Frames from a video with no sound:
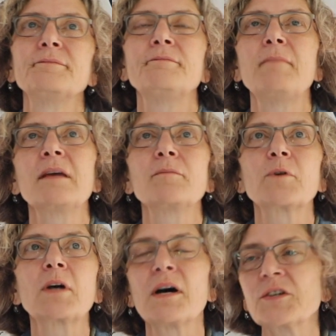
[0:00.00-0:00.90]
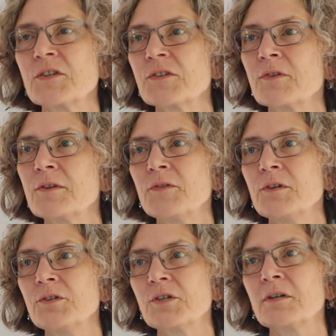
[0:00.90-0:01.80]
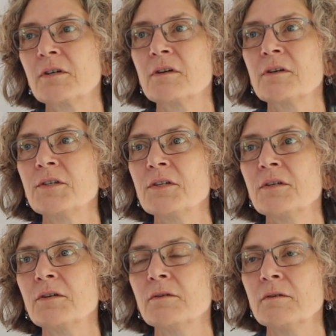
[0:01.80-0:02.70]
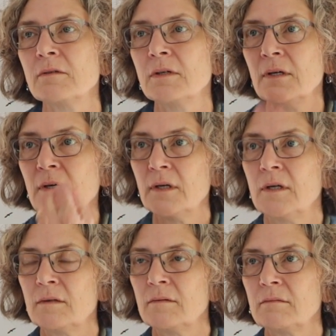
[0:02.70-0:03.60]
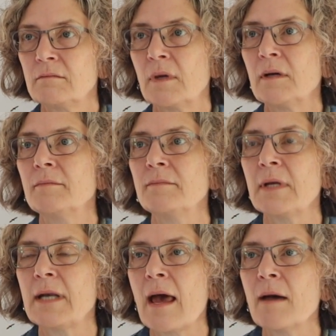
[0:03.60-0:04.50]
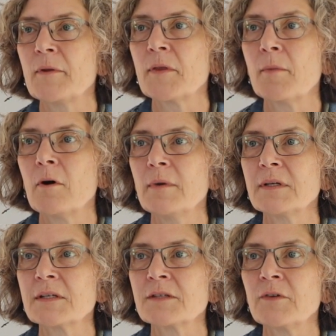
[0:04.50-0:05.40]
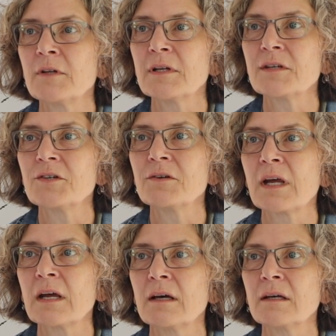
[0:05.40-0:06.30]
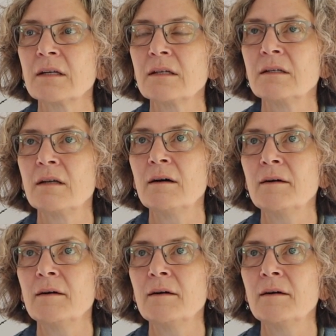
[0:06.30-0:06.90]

make precautions for the future, or do you inhabit the moment as fully as you can? And